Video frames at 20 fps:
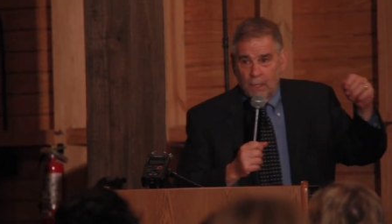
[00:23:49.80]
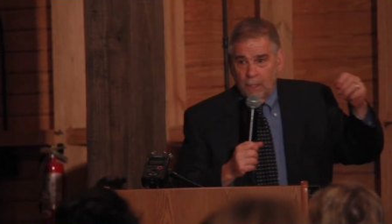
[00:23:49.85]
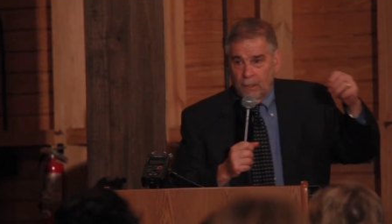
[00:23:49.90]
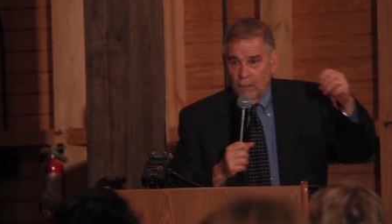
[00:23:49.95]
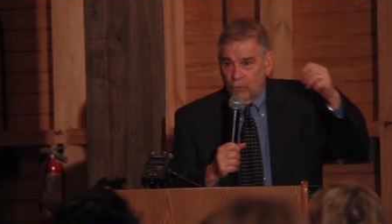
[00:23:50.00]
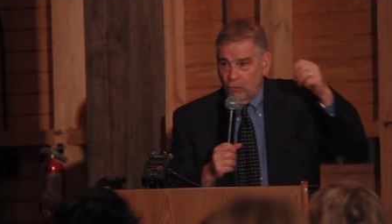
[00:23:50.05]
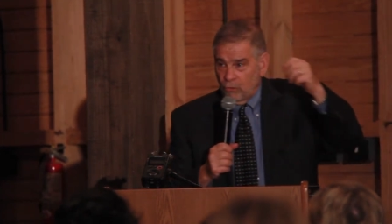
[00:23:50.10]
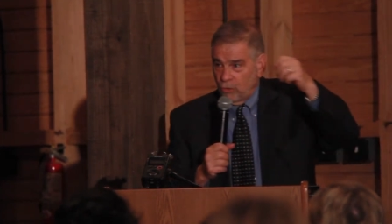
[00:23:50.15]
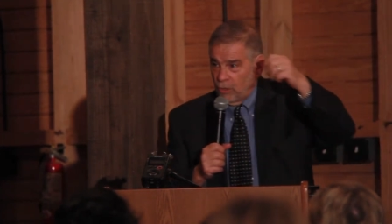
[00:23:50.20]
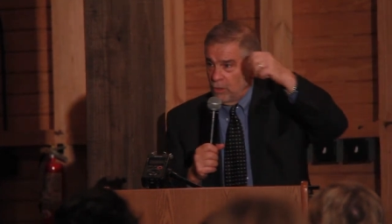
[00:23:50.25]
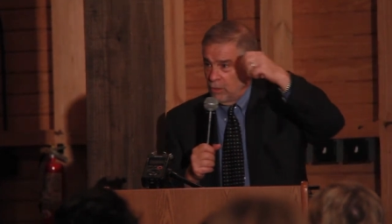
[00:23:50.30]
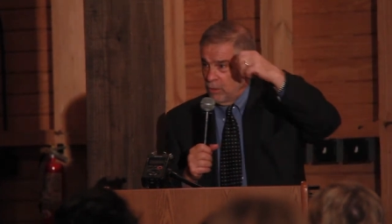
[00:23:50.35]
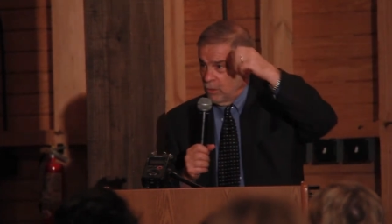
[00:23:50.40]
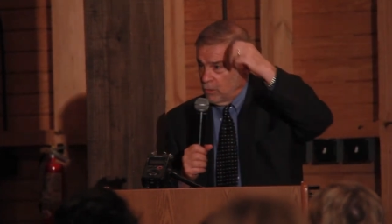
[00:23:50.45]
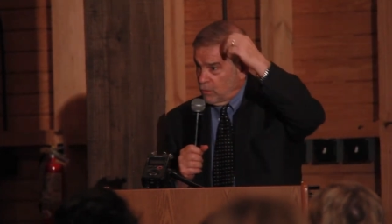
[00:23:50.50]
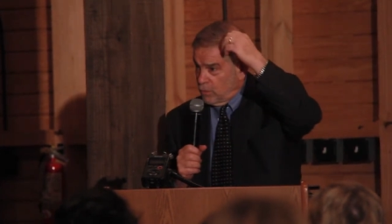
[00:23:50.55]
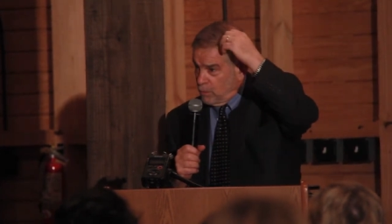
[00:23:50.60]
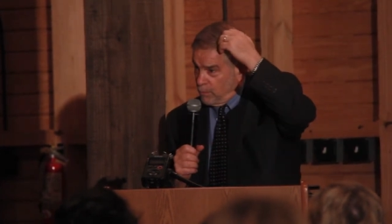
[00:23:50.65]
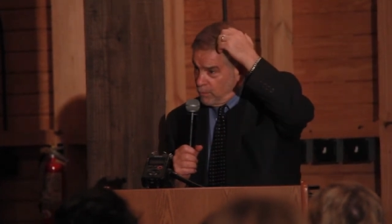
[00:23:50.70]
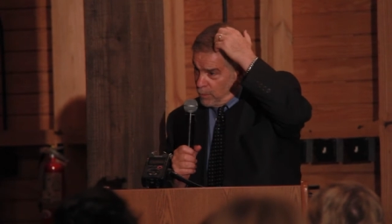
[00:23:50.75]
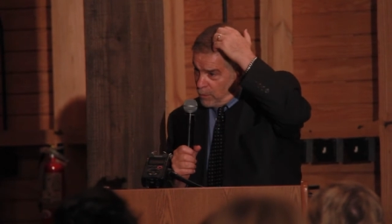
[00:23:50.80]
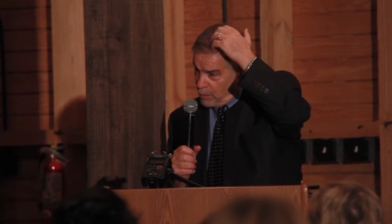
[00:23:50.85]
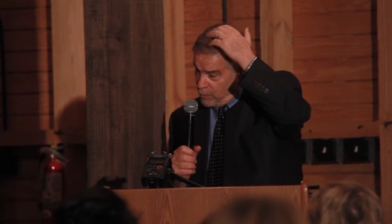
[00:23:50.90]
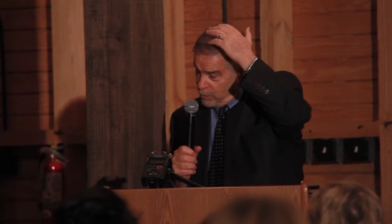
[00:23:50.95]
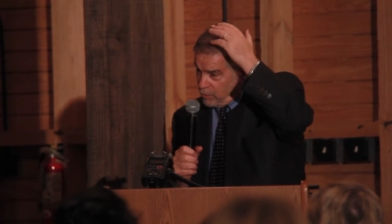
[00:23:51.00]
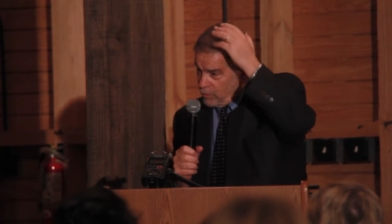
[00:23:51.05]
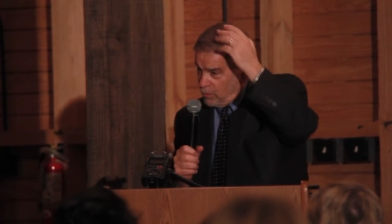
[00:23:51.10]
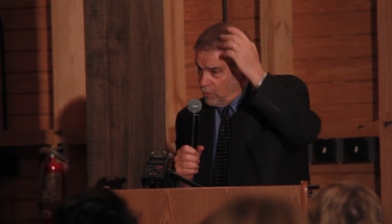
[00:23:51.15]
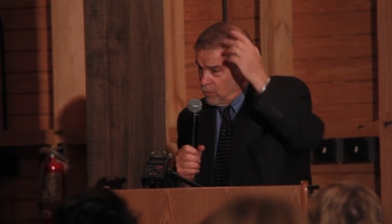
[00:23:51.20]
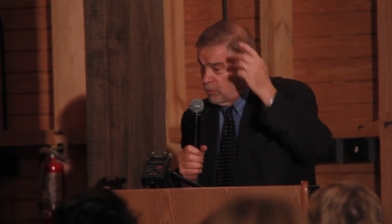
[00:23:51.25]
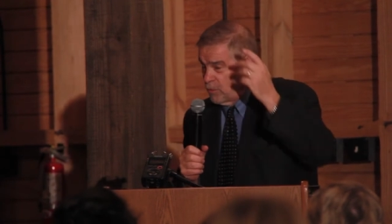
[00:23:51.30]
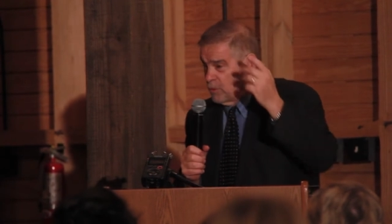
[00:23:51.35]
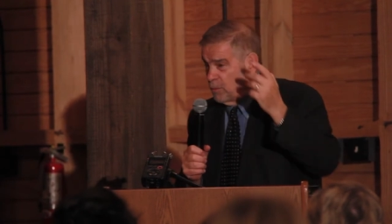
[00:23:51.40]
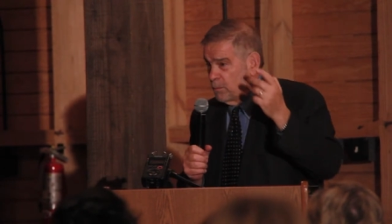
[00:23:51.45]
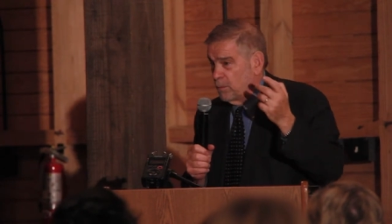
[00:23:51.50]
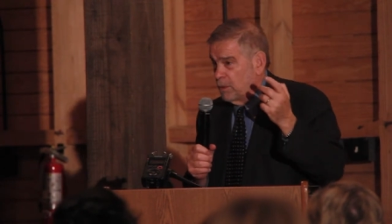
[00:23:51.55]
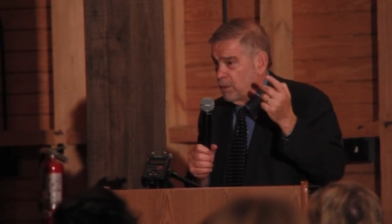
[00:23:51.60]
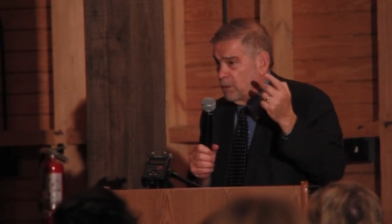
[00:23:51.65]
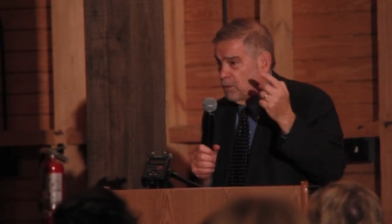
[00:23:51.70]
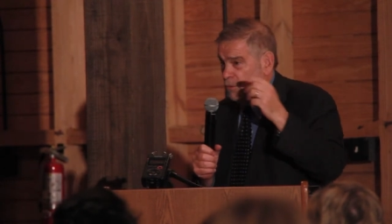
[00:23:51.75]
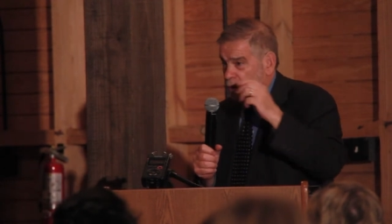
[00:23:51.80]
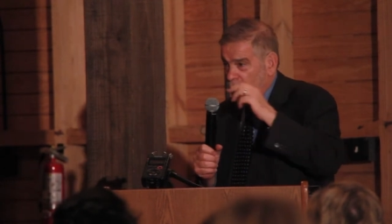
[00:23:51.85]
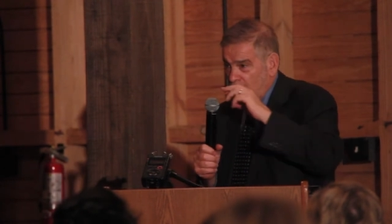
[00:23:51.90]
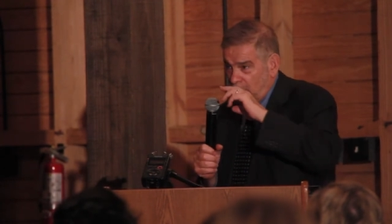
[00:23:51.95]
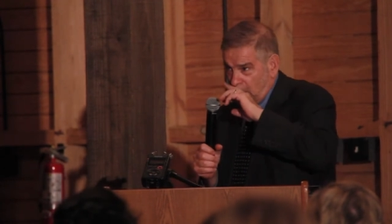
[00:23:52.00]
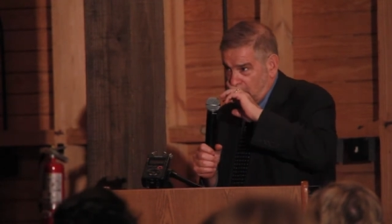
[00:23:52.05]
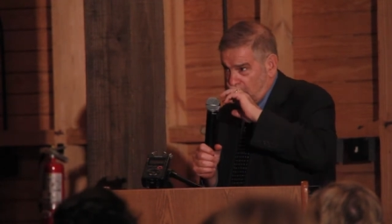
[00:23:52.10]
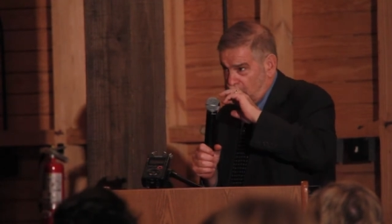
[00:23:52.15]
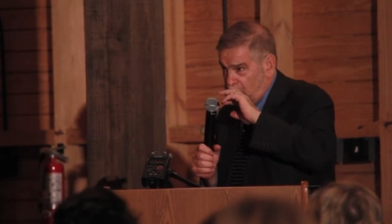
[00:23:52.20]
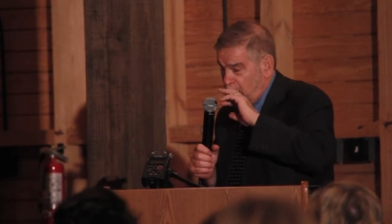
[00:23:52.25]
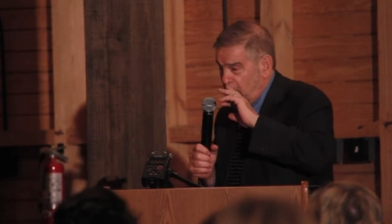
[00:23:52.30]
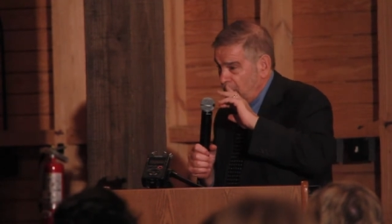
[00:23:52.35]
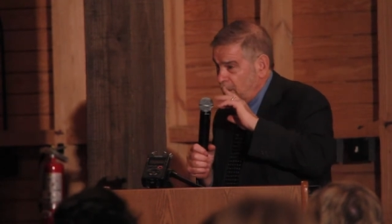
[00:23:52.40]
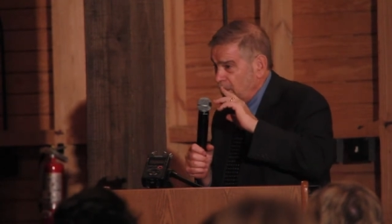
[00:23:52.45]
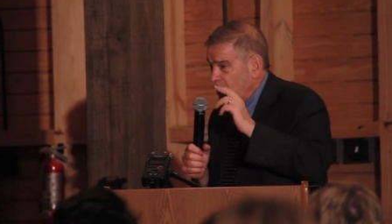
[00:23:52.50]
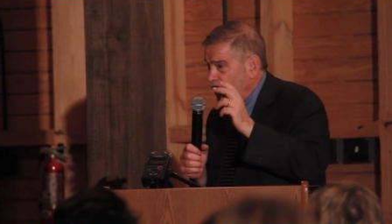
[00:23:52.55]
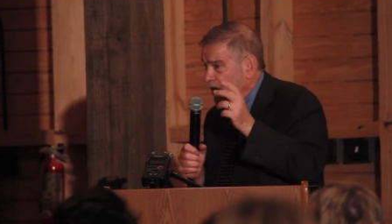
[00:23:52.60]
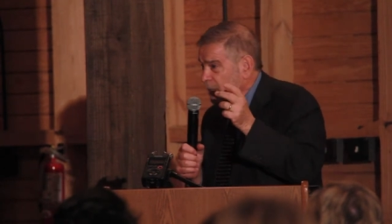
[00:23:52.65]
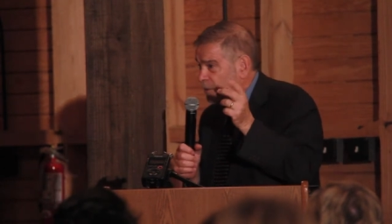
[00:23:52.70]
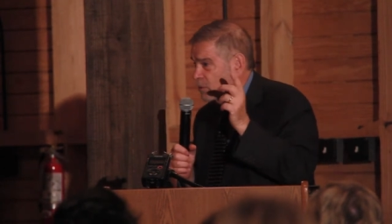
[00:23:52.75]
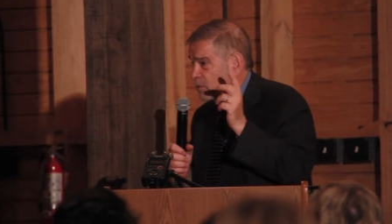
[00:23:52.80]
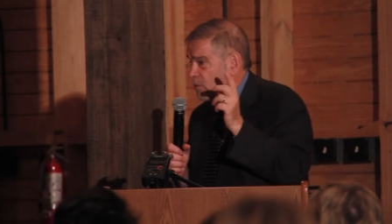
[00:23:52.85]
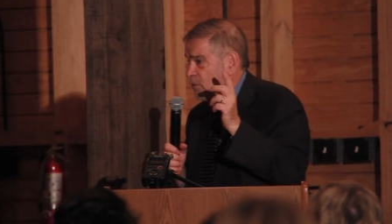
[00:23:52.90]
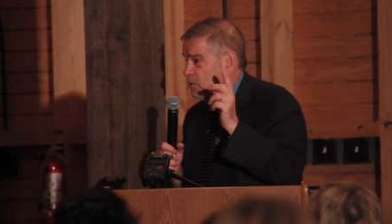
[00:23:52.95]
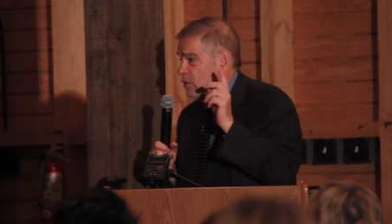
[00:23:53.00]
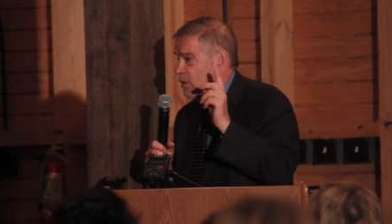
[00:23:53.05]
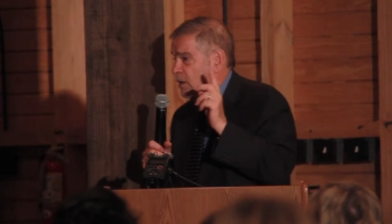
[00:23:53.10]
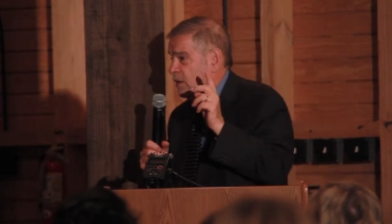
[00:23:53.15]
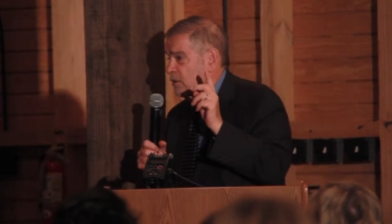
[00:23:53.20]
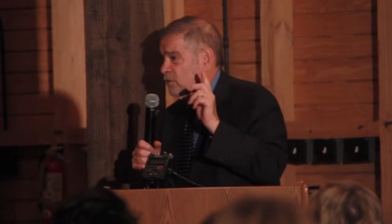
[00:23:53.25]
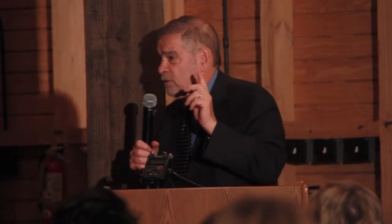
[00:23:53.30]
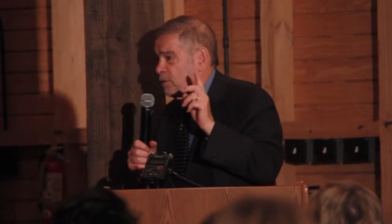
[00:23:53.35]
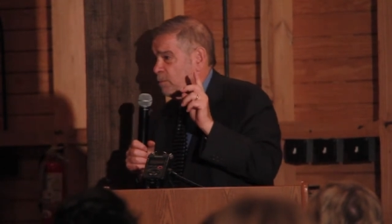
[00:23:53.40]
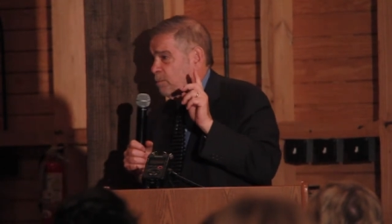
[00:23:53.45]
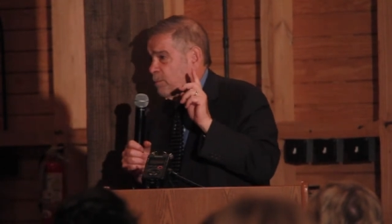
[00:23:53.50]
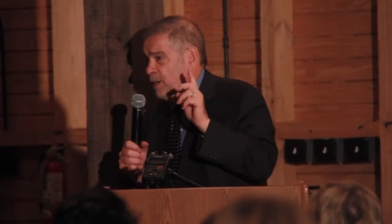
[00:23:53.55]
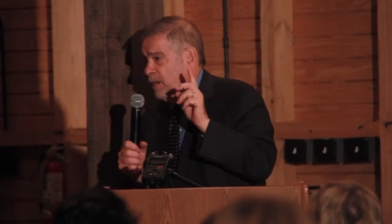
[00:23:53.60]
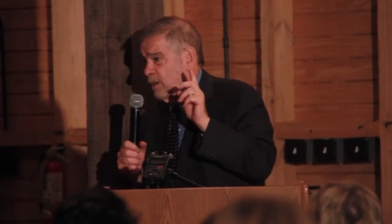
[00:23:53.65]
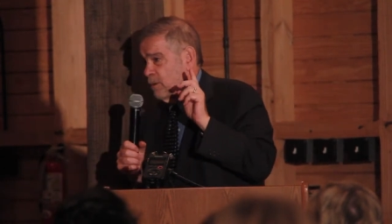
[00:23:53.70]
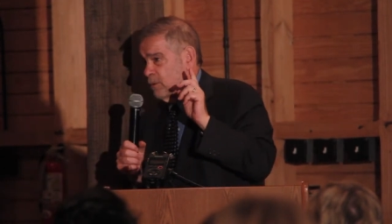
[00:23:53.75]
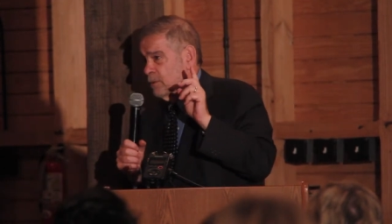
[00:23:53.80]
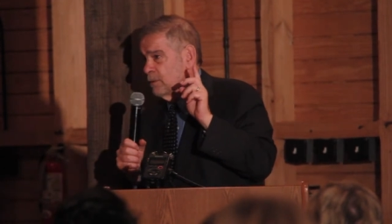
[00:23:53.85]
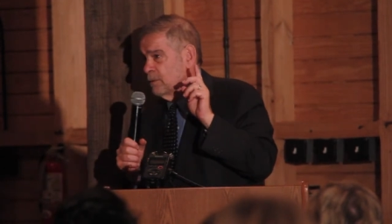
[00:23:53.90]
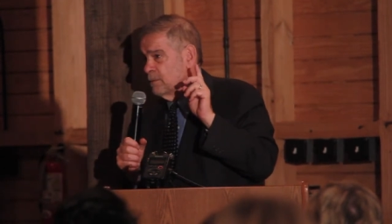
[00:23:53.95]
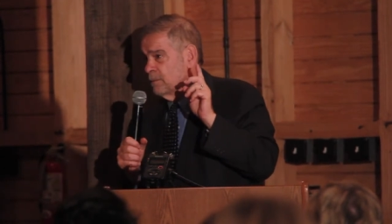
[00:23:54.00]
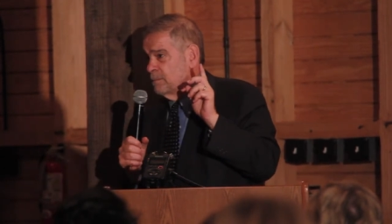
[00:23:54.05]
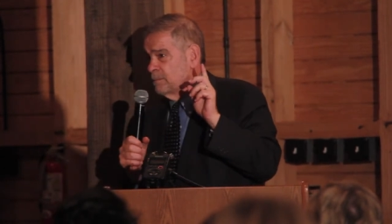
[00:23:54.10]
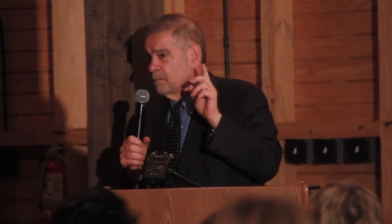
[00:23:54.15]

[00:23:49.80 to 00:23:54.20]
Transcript: And the genius of our system is not only the exercise of power,